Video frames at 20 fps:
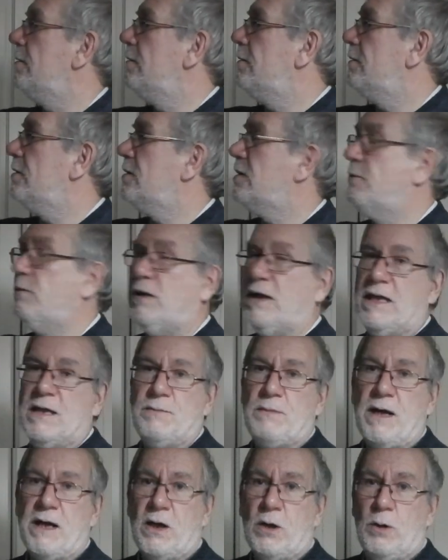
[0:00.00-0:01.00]
Some of these
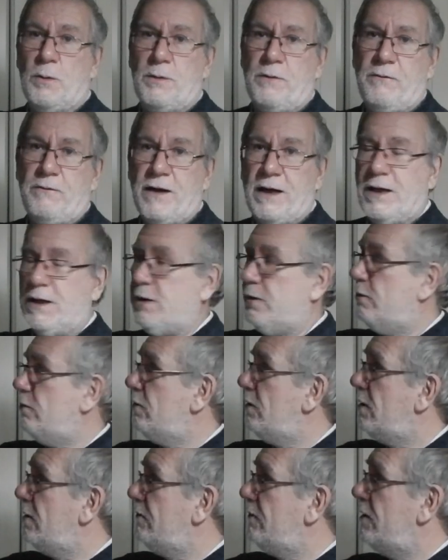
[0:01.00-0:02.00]
may go up in value
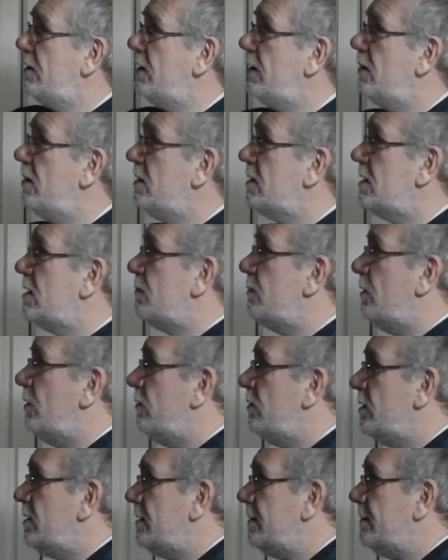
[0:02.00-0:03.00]
over the years, I
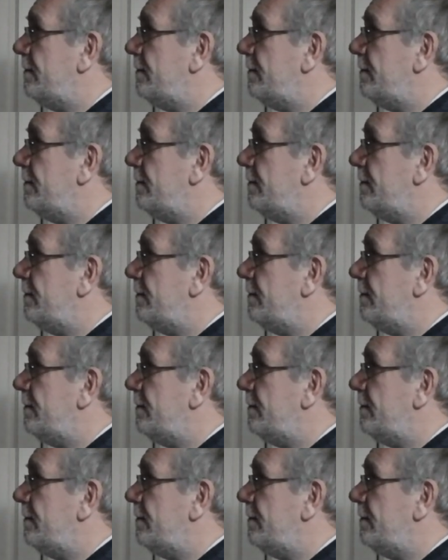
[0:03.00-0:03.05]
suppose.